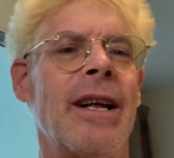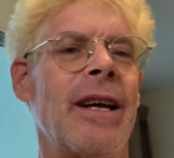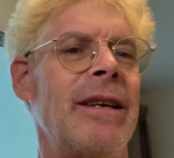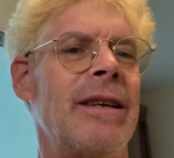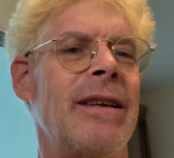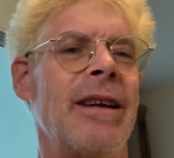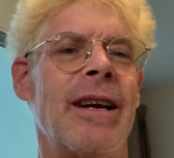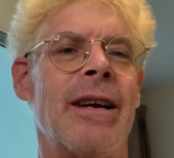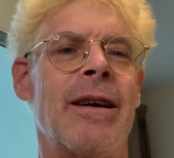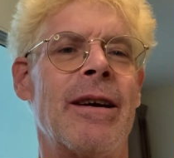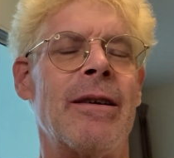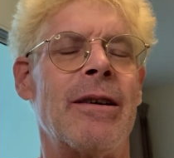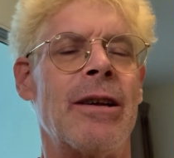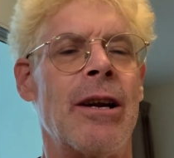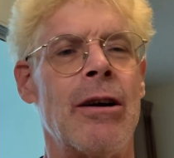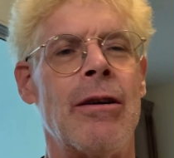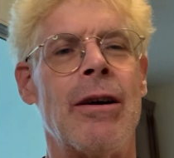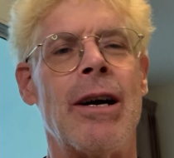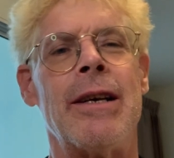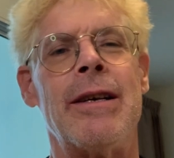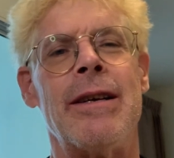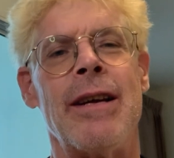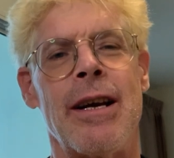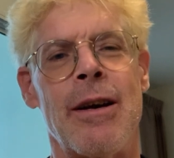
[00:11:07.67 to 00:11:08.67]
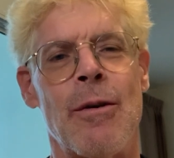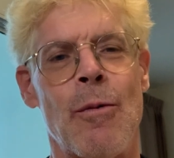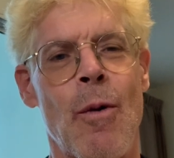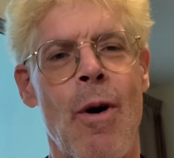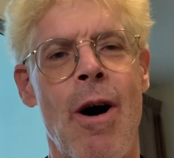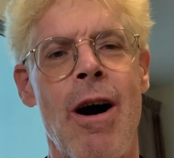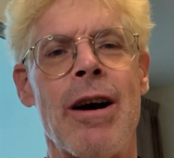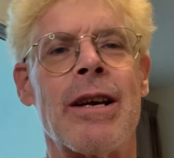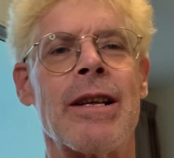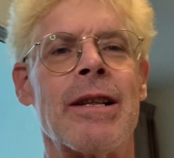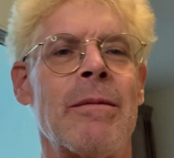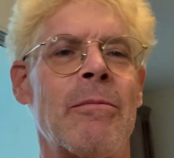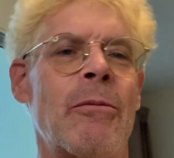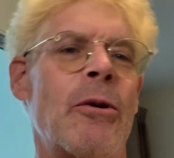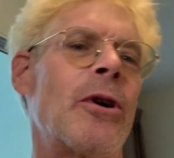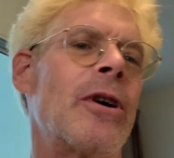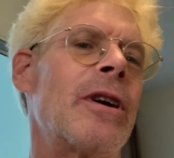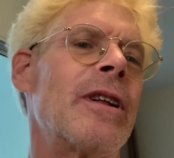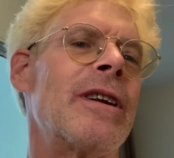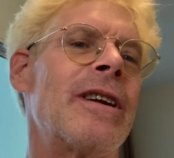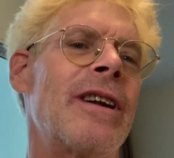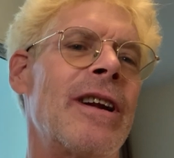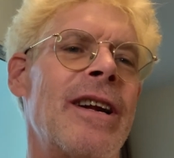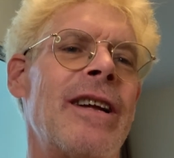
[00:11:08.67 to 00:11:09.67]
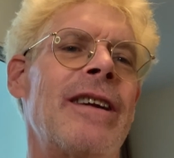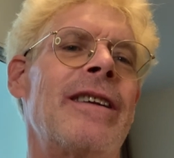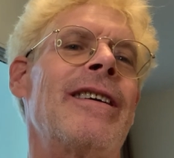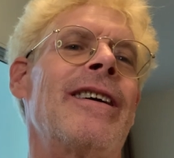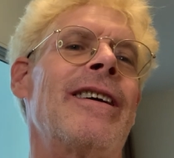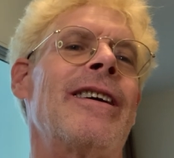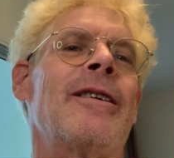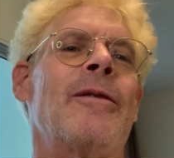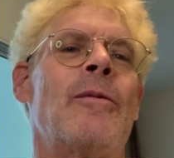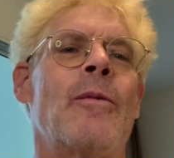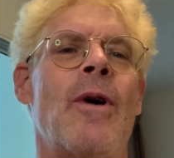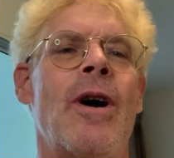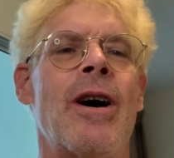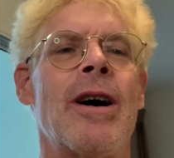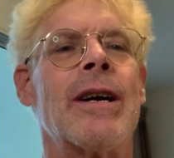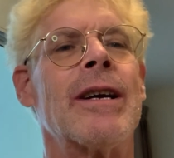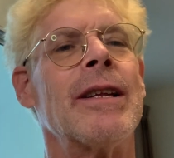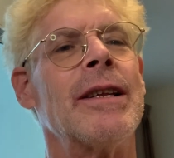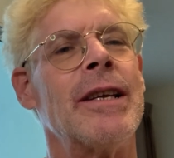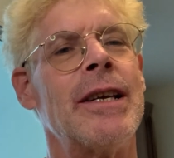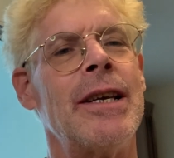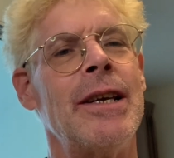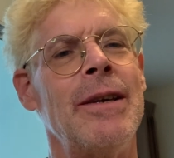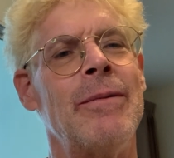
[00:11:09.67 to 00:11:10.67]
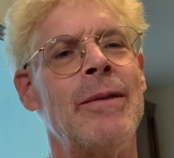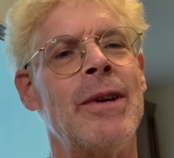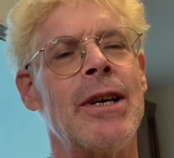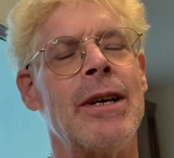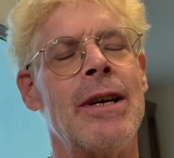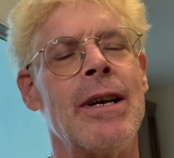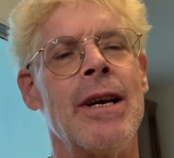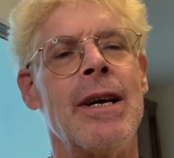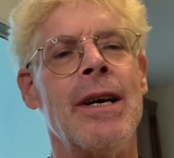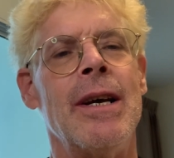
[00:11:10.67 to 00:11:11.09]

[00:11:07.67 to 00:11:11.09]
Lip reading: I take a walk in the morning, and I take a walk in the evening.